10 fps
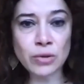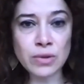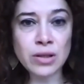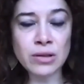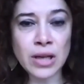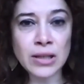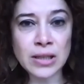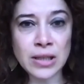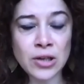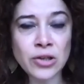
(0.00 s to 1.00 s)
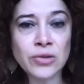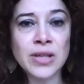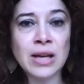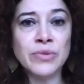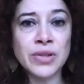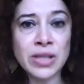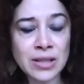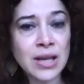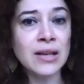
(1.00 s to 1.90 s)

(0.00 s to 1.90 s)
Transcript: with the United Nations comes in,